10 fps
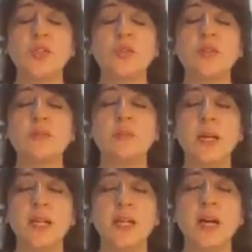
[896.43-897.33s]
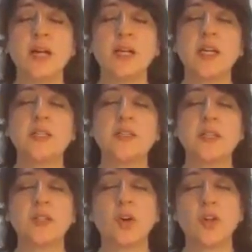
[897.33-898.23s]
to rebel against
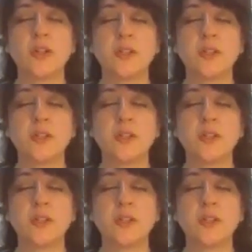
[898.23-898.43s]
authority.